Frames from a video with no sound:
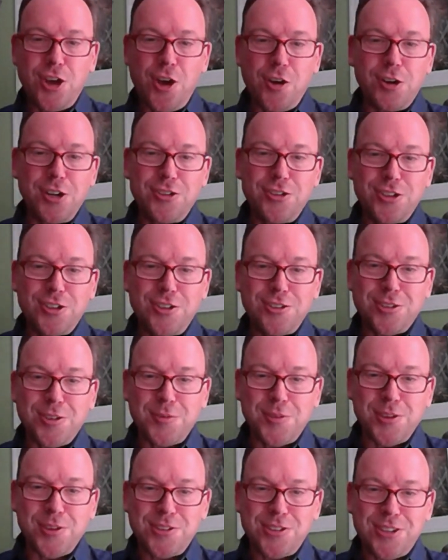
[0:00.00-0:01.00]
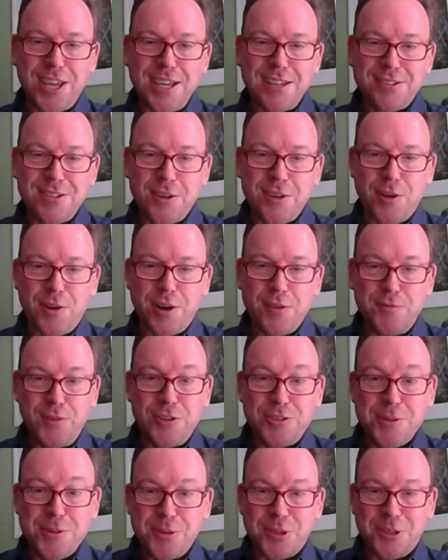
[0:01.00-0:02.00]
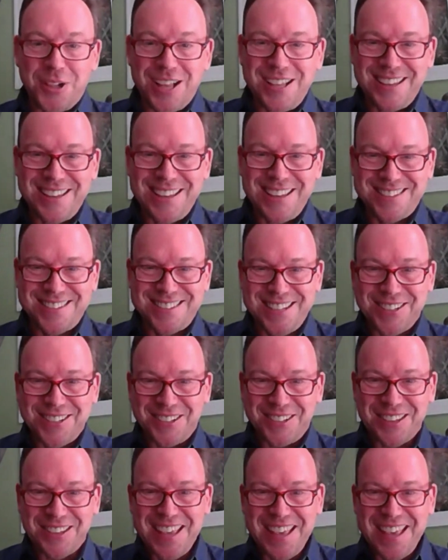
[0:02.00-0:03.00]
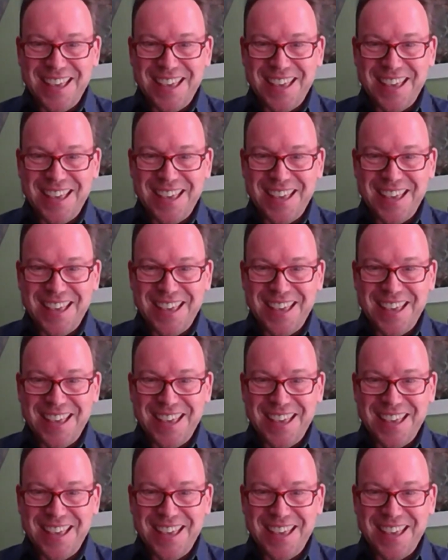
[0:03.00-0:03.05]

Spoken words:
origins of the state are very visible still.